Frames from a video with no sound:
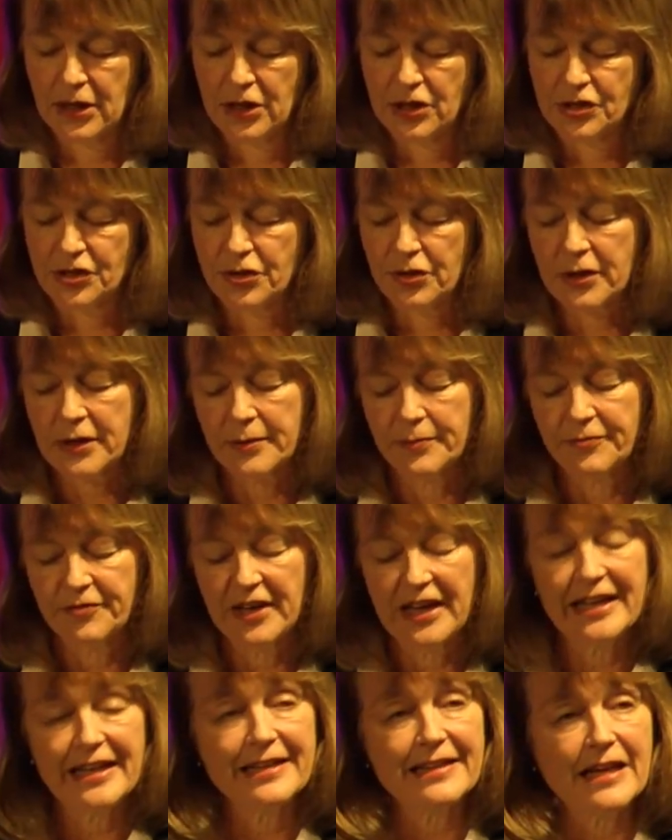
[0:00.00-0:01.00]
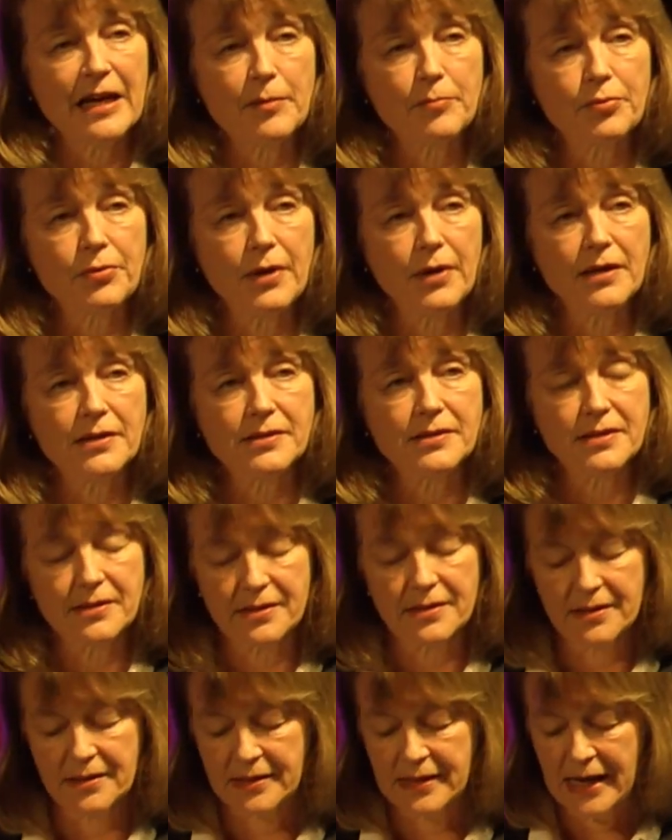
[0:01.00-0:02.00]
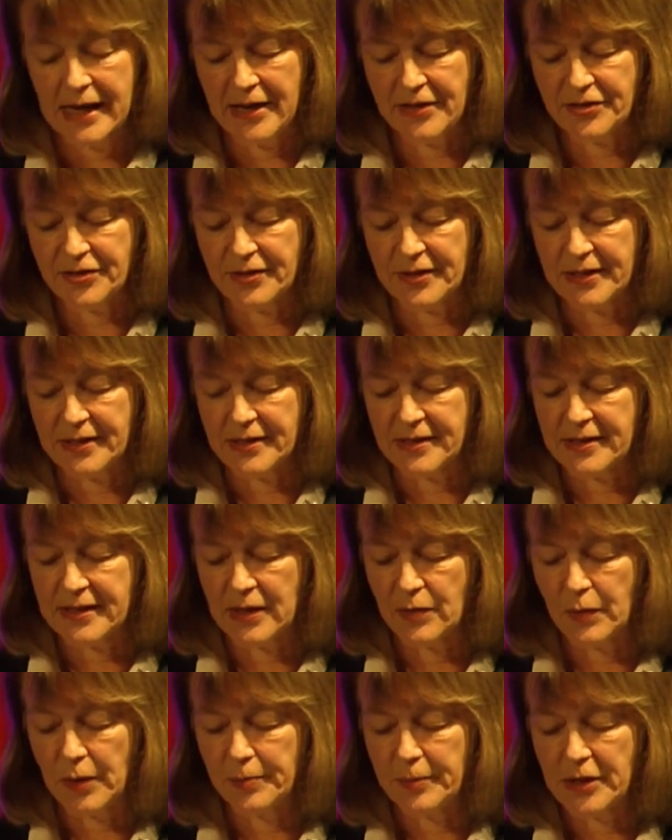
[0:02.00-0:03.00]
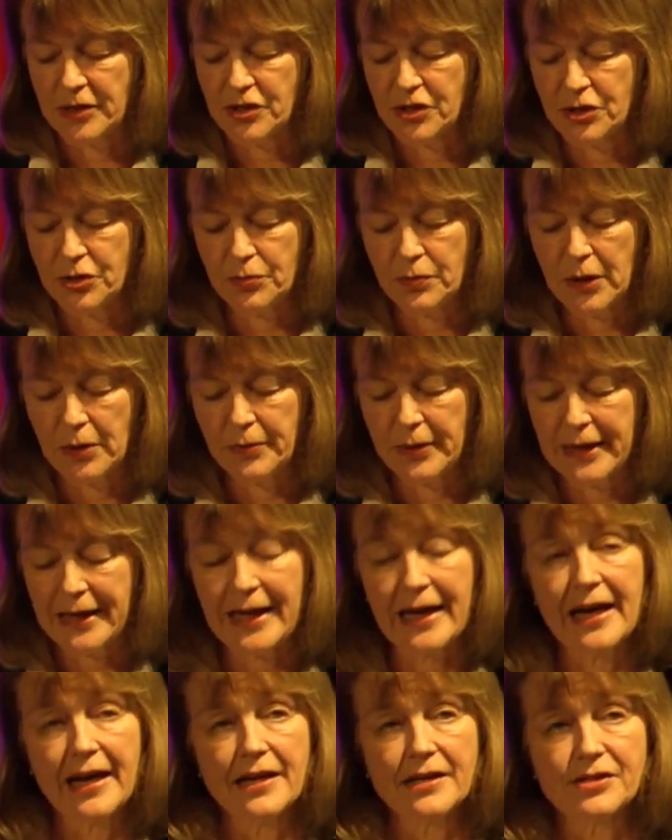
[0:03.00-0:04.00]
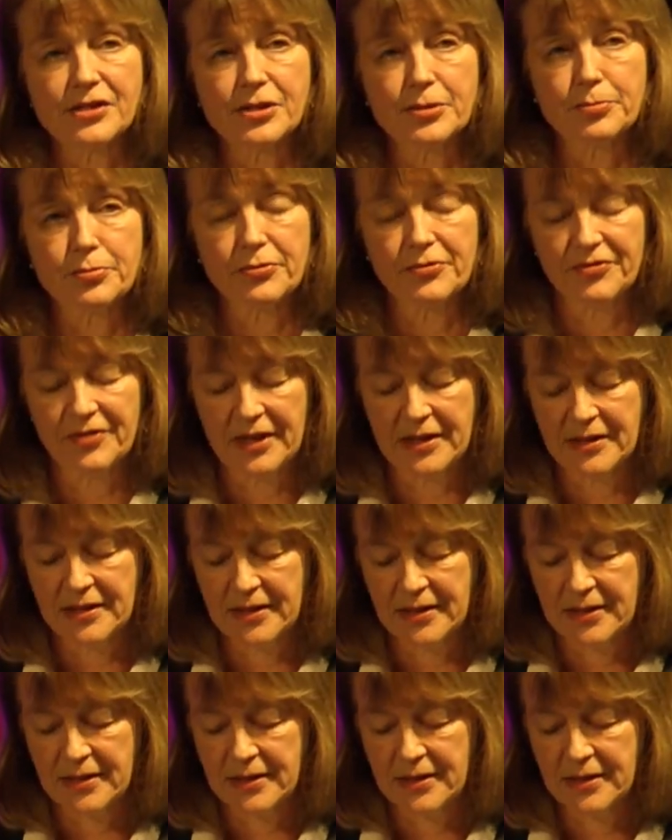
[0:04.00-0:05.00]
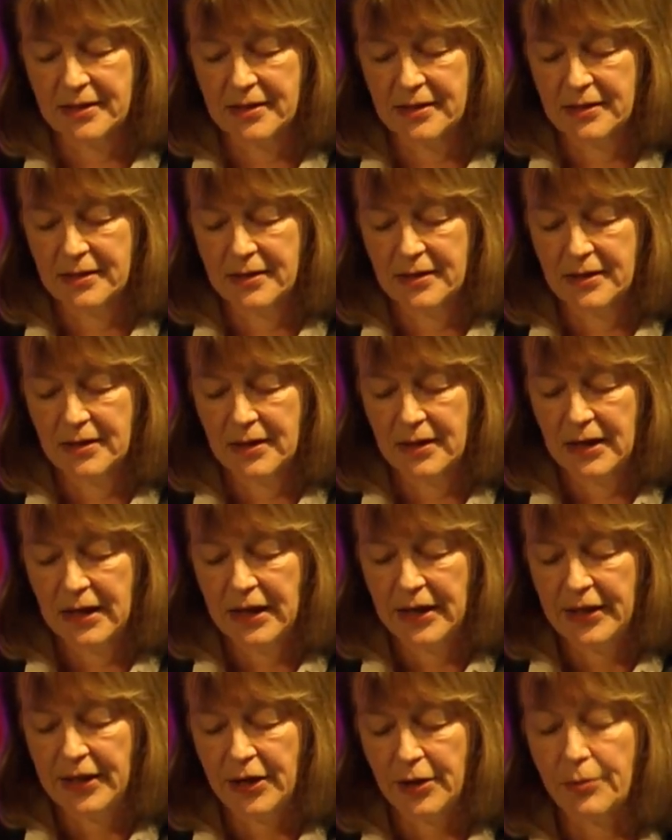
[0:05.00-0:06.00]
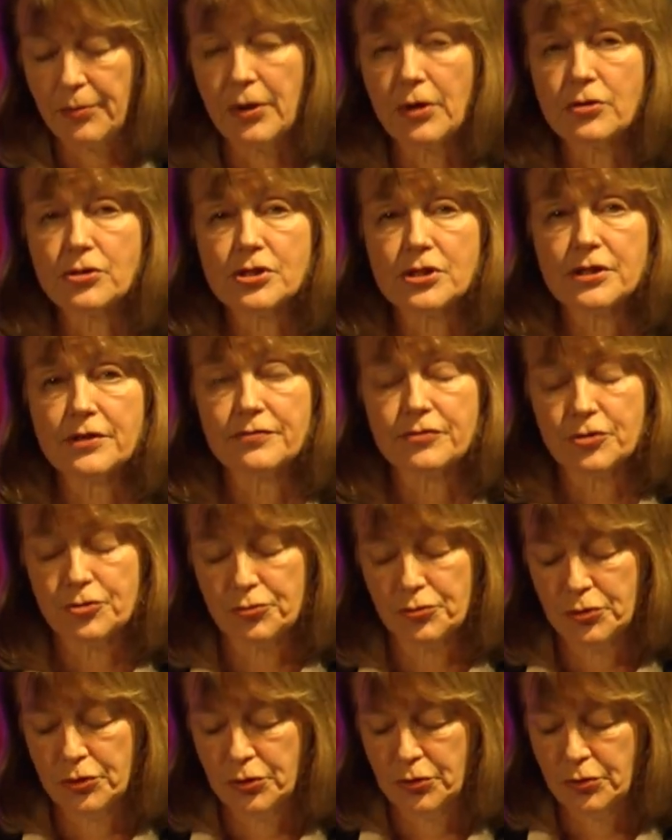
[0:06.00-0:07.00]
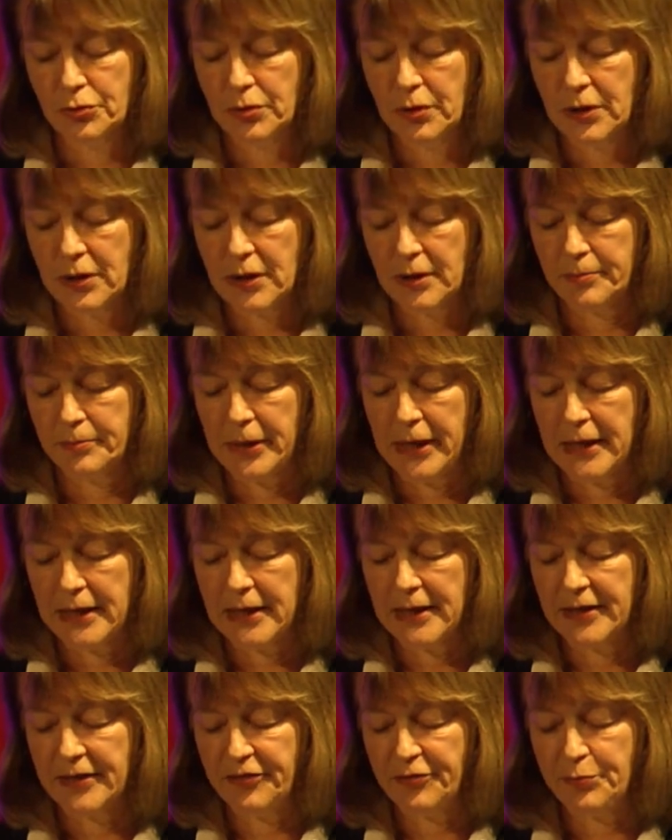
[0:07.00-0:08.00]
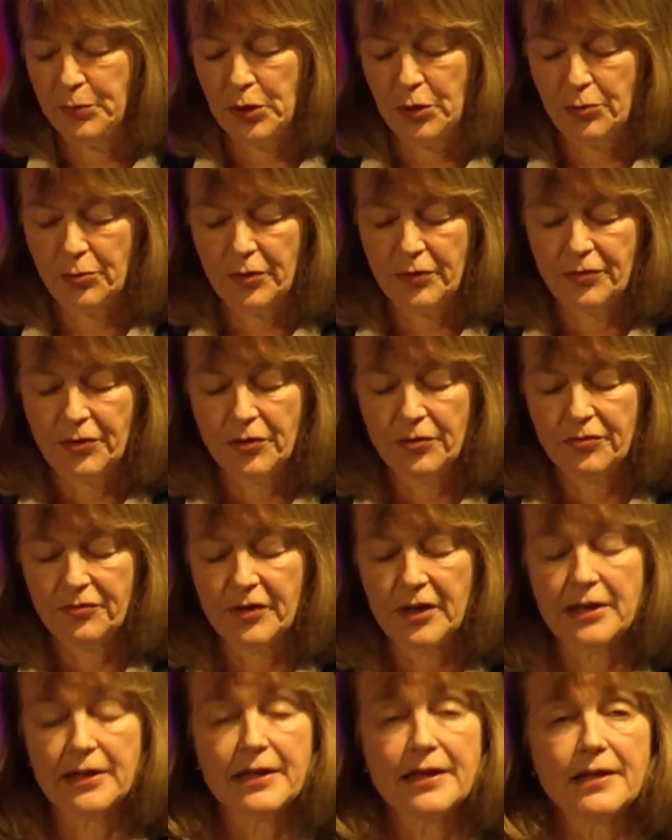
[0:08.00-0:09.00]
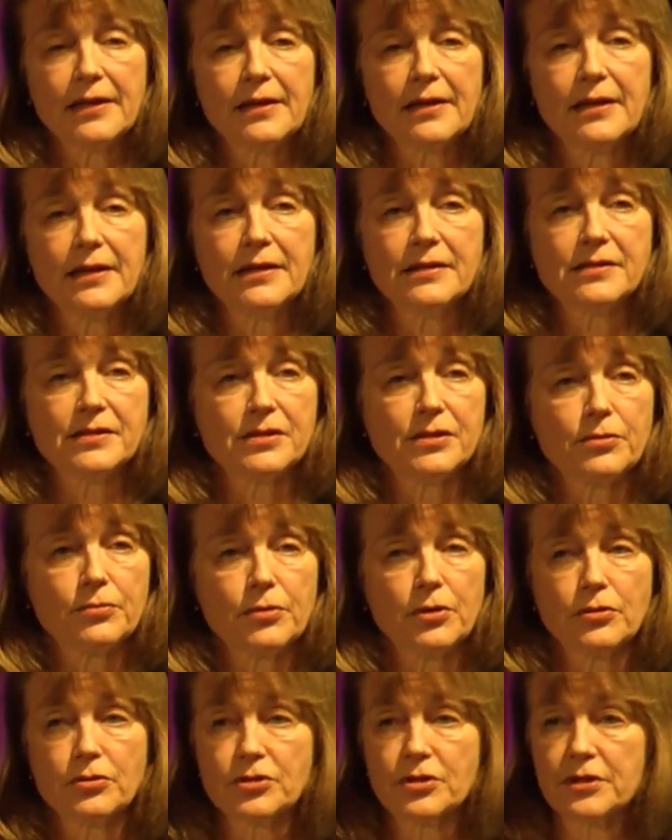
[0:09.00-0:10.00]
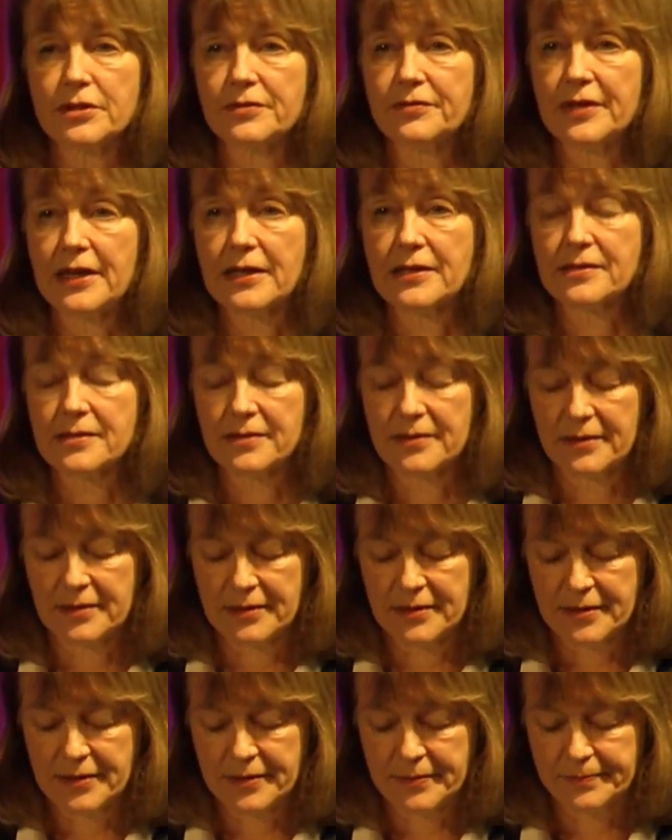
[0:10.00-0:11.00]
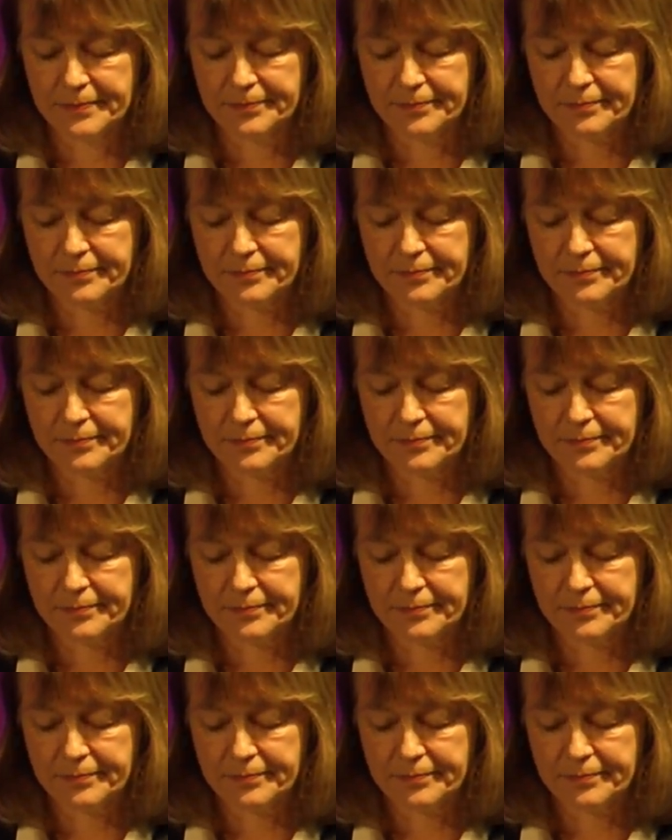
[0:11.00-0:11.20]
Circumventing that process is hazardous, and we must do what we can to prevent it. The erosion of true competitive peer review funding is an erosion of excellence.